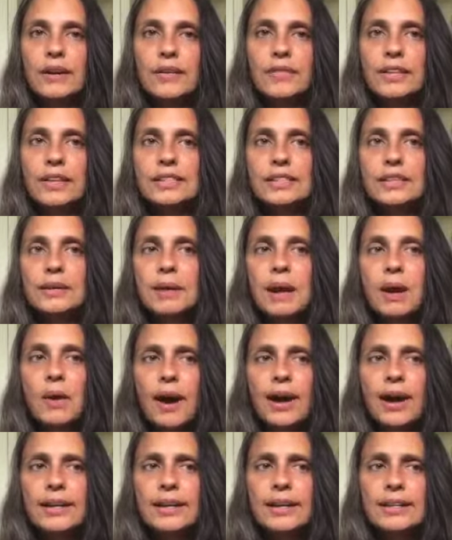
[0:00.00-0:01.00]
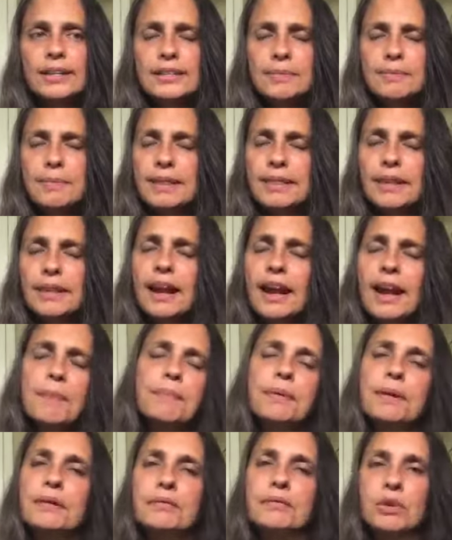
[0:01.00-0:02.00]
that somehow I needed to make that
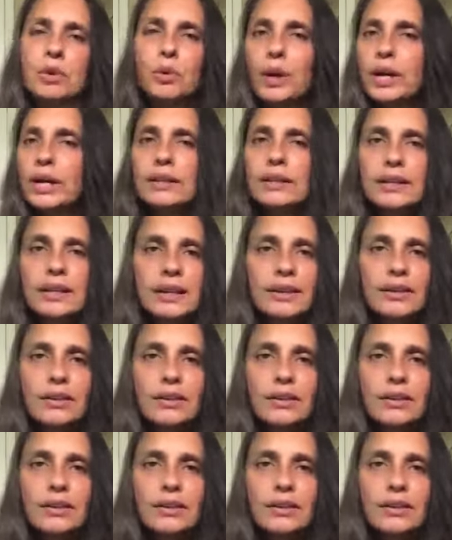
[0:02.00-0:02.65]
happen quickly.